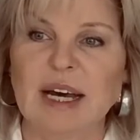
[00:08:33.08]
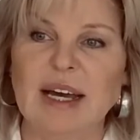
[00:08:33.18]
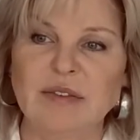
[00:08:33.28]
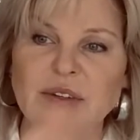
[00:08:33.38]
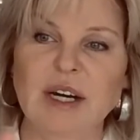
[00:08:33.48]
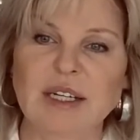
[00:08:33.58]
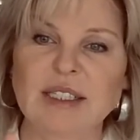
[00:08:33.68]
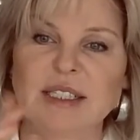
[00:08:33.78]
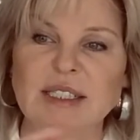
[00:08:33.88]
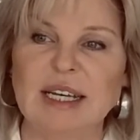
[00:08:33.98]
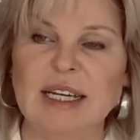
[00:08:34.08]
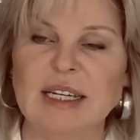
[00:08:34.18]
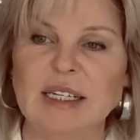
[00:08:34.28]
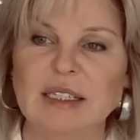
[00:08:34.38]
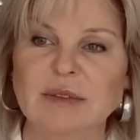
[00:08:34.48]
I forgot to
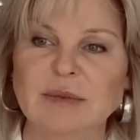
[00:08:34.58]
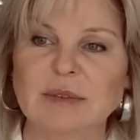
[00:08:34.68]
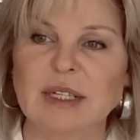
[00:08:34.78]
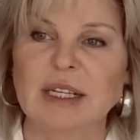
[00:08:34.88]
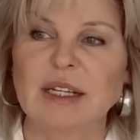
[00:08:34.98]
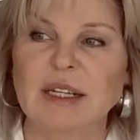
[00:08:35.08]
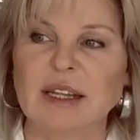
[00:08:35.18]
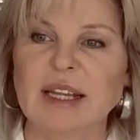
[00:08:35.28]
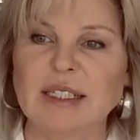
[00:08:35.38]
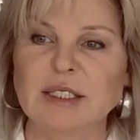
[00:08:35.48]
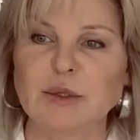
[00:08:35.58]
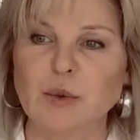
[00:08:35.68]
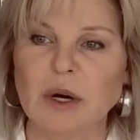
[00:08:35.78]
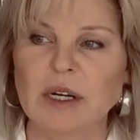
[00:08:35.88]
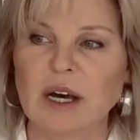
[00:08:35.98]
say, that's
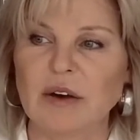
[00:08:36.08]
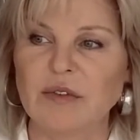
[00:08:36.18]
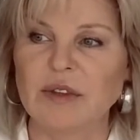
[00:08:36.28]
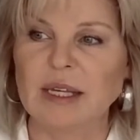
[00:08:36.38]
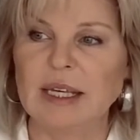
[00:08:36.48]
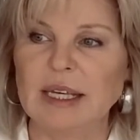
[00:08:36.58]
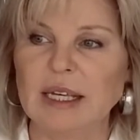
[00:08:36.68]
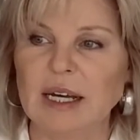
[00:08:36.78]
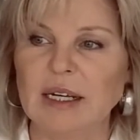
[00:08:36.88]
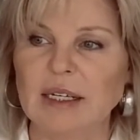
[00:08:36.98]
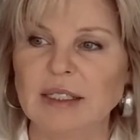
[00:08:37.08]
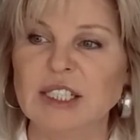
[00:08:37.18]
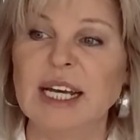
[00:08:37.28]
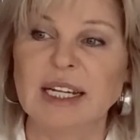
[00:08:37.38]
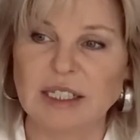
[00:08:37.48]
one of the
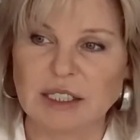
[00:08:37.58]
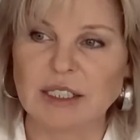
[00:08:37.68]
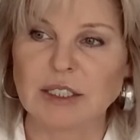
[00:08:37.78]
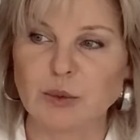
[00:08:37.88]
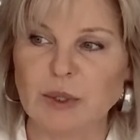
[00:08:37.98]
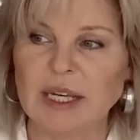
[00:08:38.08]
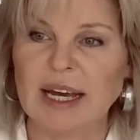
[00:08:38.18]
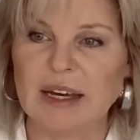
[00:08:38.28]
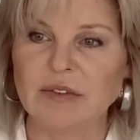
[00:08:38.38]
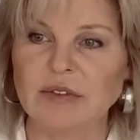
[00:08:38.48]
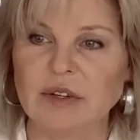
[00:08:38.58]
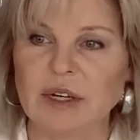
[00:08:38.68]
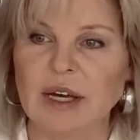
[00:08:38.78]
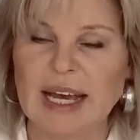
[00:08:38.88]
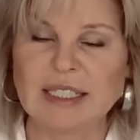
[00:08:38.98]
challenges we have
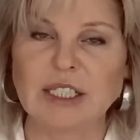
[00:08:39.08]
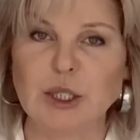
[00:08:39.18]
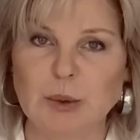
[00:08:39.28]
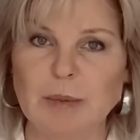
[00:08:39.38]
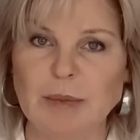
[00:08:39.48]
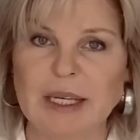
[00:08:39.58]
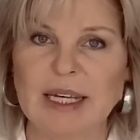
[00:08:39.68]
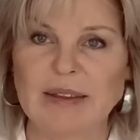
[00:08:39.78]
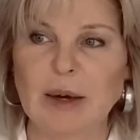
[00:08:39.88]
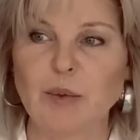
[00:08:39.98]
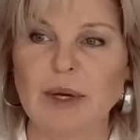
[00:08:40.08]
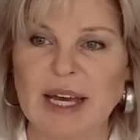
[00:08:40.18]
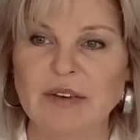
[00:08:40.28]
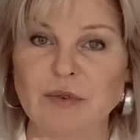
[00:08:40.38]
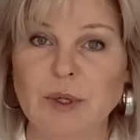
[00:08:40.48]
as a human being, that we
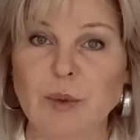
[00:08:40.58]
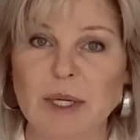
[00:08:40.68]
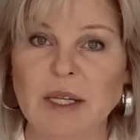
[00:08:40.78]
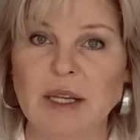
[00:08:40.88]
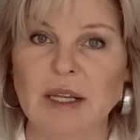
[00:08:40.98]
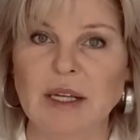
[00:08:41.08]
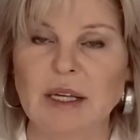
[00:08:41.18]
have free will.